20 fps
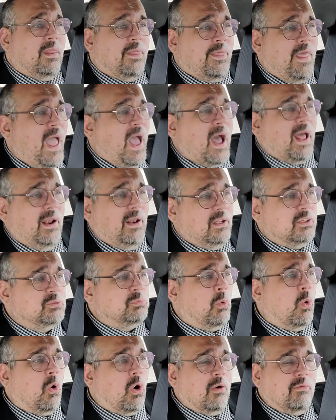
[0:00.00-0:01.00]
that is
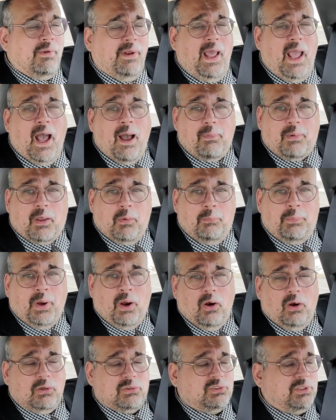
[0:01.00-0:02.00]
more of an apt
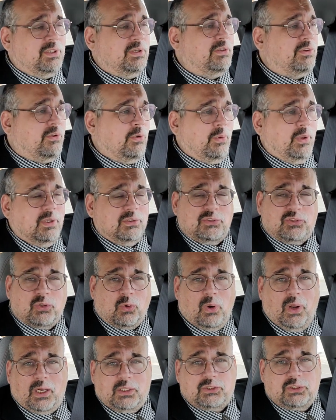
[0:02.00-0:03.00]
comparison to
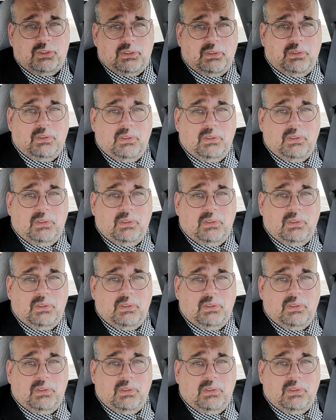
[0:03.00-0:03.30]
insurrection.